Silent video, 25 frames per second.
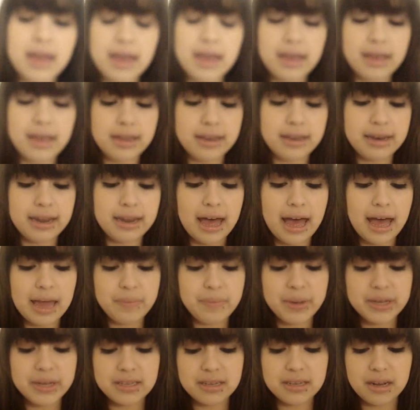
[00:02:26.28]
And I
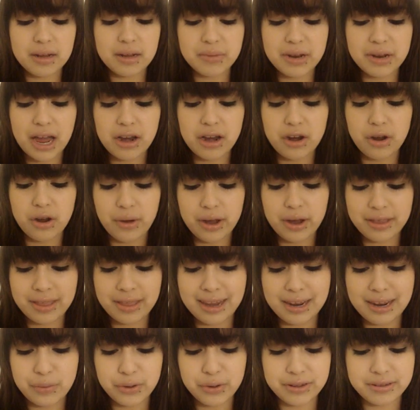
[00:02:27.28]
picked it up not knowing
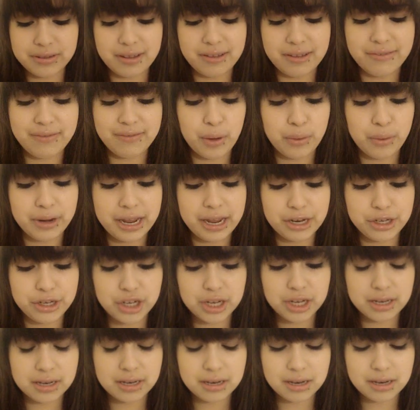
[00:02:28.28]
that it was a
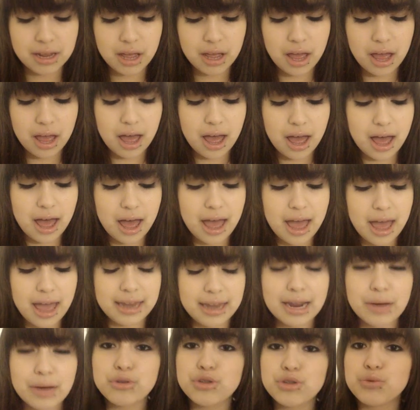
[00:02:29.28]
foundation,
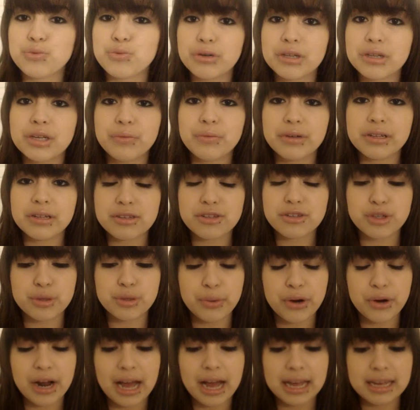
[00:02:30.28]
and I was really
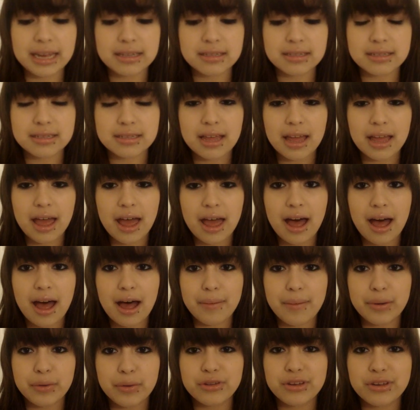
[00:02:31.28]
surprised.
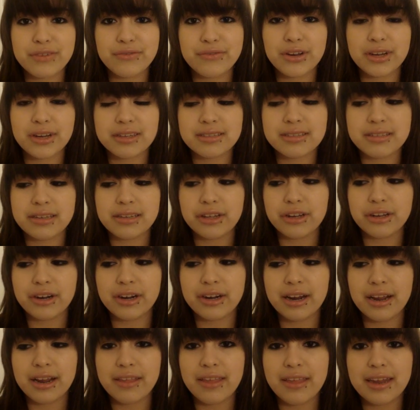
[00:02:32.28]
I was looking for concealer,
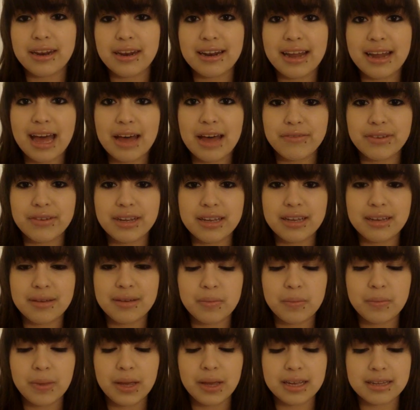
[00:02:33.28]
and they didn't have
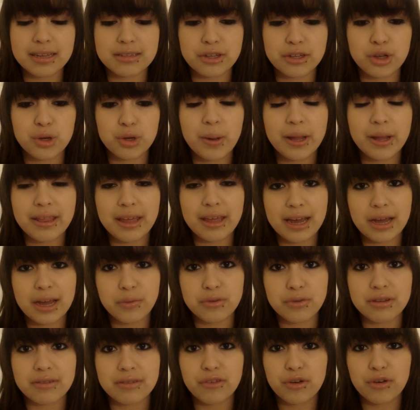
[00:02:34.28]
any because the coupon I had
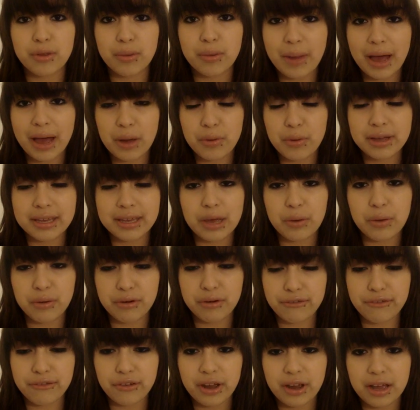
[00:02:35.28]
was for the buy one get
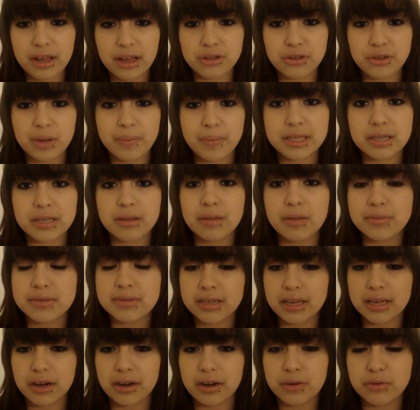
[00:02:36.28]
one free, so I picked up the
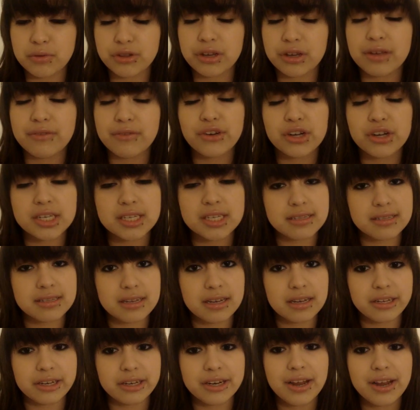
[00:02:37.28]
mascara and I was looking for
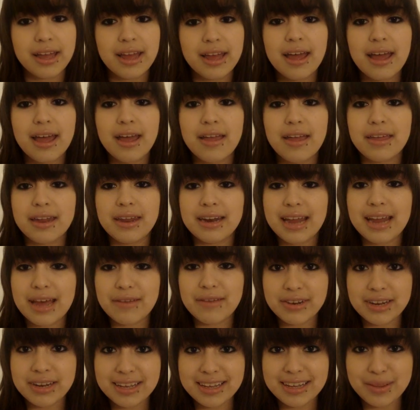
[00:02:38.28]
concealer. They didn't
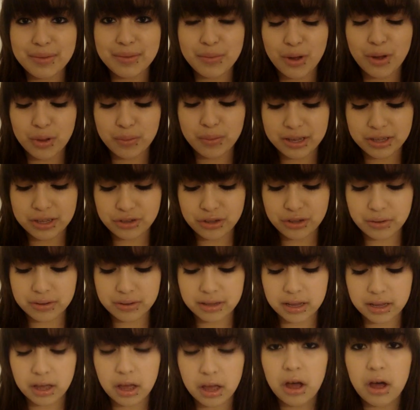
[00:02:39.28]
have any at the moment, so I
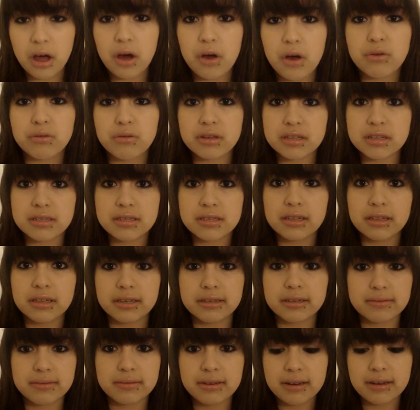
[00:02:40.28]
was like, oh,
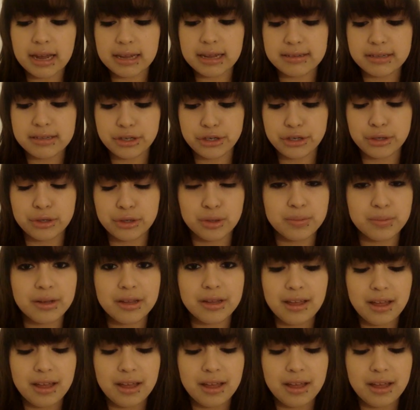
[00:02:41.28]
concealer, I see two.